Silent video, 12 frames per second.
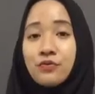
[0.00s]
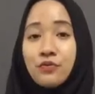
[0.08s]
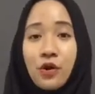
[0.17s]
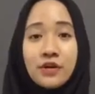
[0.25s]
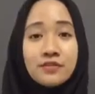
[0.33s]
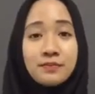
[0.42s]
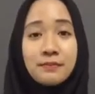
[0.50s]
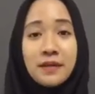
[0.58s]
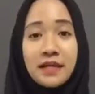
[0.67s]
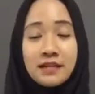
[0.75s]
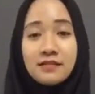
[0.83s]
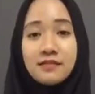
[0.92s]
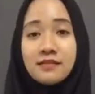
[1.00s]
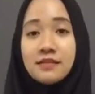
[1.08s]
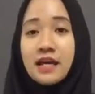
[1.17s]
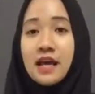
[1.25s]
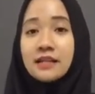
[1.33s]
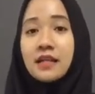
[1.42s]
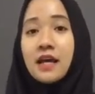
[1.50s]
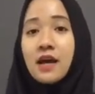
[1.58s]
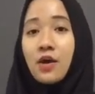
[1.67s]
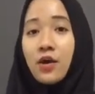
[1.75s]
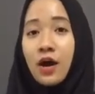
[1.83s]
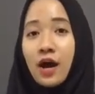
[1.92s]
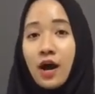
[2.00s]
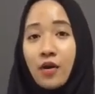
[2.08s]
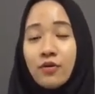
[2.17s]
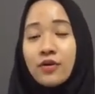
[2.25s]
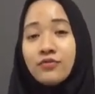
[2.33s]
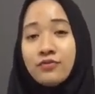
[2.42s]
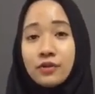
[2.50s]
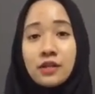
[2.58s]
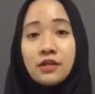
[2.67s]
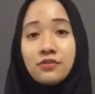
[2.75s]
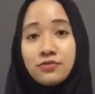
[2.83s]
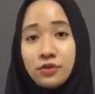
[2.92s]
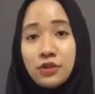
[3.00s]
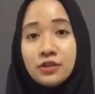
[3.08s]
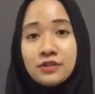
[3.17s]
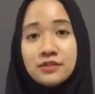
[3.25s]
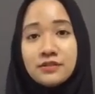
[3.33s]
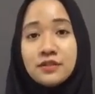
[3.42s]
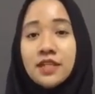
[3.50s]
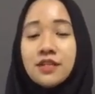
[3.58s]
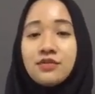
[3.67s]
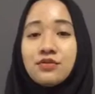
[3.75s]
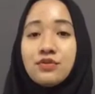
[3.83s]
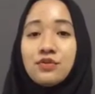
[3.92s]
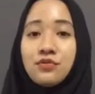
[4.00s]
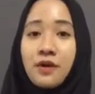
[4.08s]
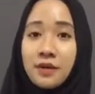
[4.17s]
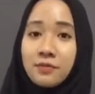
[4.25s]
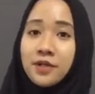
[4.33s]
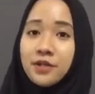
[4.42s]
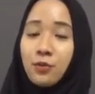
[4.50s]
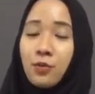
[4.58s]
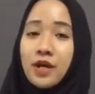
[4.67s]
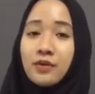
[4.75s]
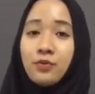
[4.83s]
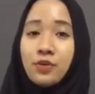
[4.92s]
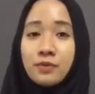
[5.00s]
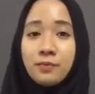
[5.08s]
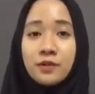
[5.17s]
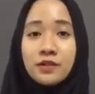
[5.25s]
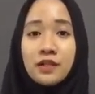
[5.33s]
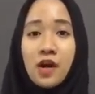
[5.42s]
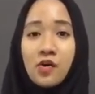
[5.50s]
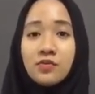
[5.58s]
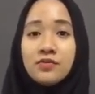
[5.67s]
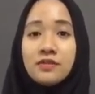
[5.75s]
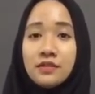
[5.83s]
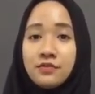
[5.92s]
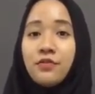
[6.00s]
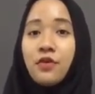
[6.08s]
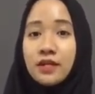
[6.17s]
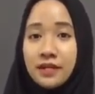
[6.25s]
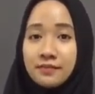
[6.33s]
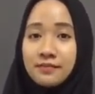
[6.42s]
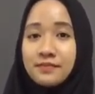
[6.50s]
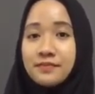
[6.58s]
Voice means that our vocal folds needs to vibrate when we pronounce the phoneme.